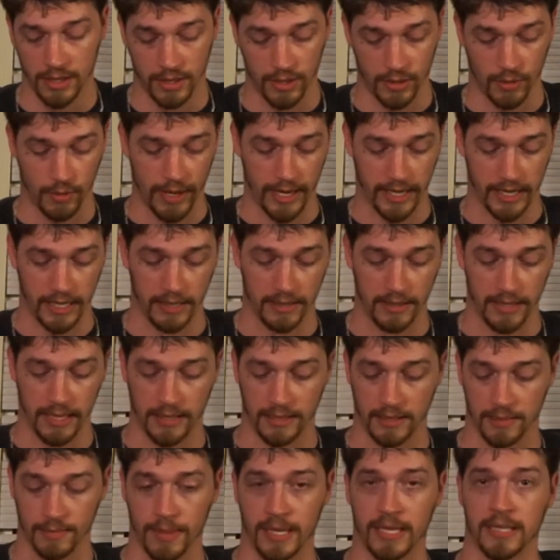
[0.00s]
Taraki,
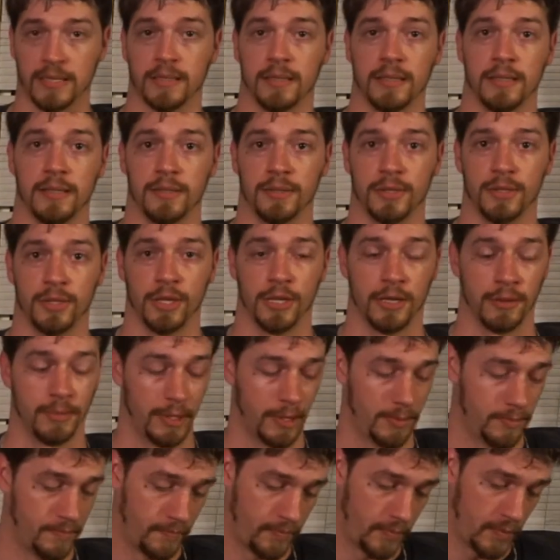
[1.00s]
1,000 bites, ladies and
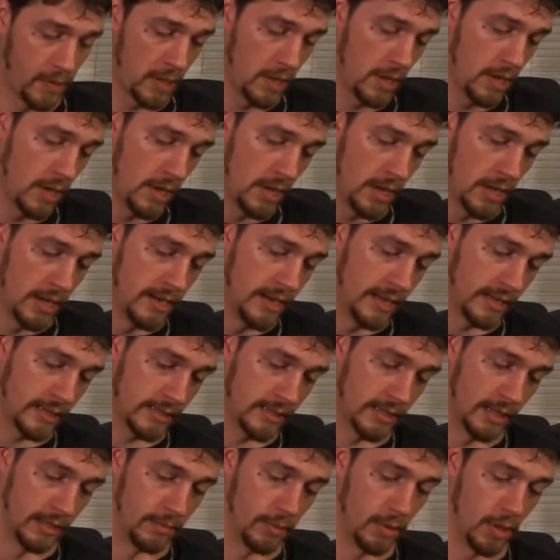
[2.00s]
gentlemen.
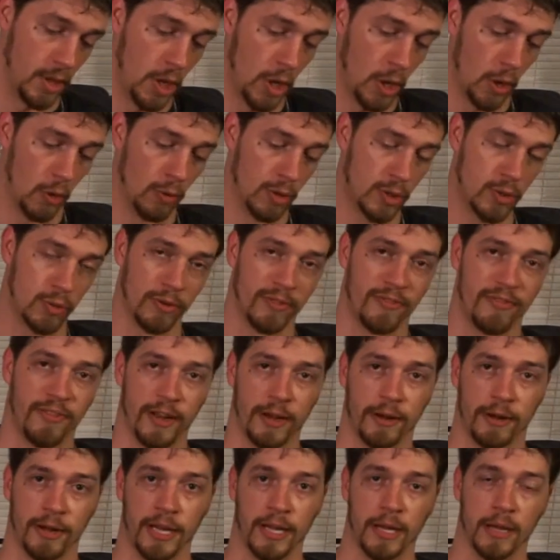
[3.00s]
Next up, Witchwood
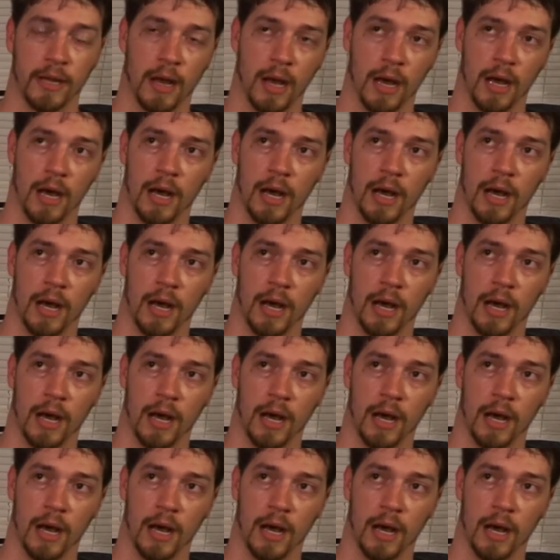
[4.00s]
Fairy.